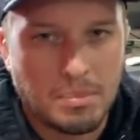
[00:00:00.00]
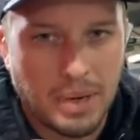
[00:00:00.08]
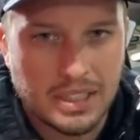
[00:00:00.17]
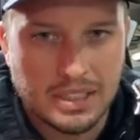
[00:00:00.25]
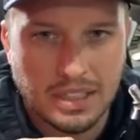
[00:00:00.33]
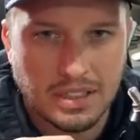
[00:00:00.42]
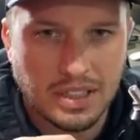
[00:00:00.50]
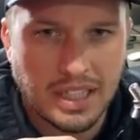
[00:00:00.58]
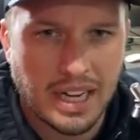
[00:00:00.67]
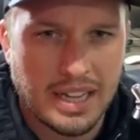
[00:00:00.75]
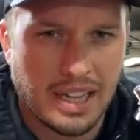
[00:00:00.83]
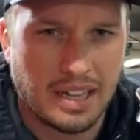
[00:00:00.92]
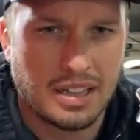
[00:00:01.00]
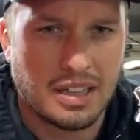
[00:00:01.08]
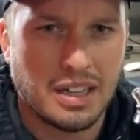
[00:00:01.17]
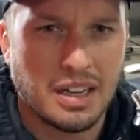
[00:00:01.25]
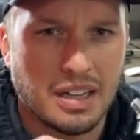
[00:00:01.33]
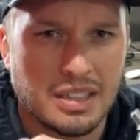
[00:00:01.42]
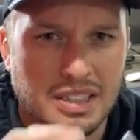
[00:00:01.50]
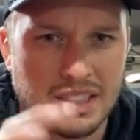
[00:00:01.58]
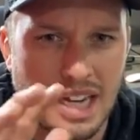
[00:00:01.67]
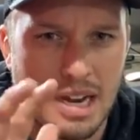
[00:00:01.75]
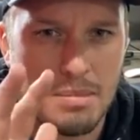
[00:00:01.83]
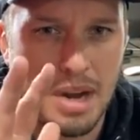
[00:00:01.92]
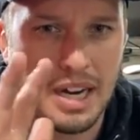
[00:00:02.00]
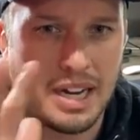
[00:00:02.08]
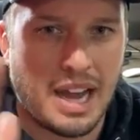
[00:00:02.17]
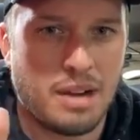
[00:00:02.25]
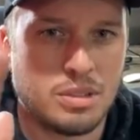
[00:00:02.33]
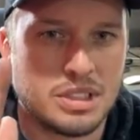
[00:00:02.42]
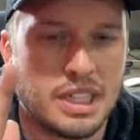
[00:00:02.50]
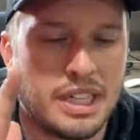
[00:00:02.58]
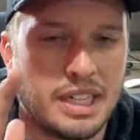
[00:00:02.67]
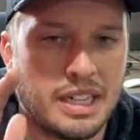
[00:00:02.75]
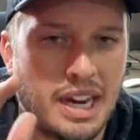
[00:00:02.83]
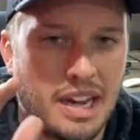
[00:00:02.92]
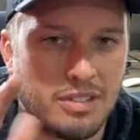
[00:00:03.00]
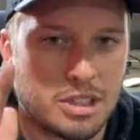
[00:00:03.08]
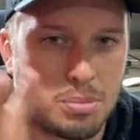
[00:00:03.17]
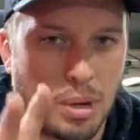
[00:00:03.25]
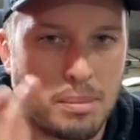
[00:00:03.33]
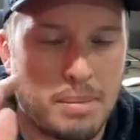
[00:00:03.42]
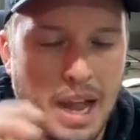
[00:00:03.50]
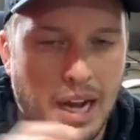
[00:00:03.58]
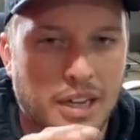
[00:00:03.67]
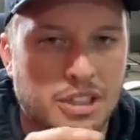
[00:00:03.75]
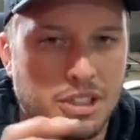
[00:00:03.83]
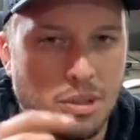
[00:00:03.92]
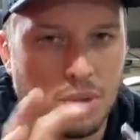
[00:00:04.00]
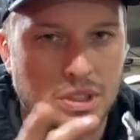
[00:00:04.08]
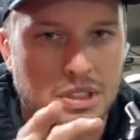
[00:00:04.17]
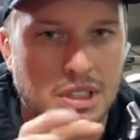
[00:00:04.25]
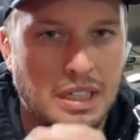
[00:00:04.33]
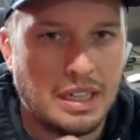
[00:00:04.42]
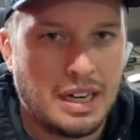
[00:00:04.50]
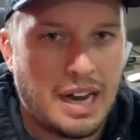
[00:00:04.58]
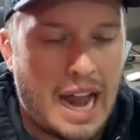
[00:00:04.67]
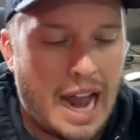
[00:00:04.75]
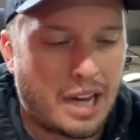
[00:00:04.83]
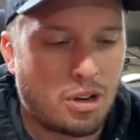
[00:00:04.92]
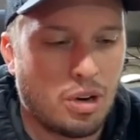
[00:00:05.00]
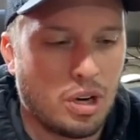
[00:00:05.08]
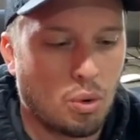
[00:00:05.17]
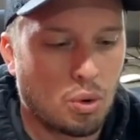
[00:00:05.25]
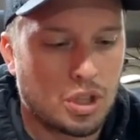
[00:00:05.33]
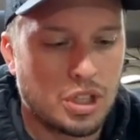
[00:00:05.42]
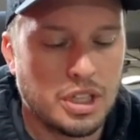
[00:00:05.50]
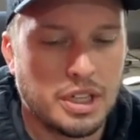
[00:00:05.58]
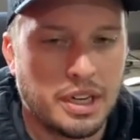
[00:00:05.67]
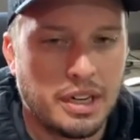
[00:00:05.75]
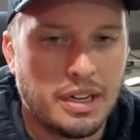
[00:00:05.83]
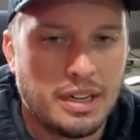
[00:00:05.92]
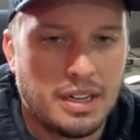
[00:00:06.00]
Basically, I think the design behind that was they didn't have a spring package that was accurate or good.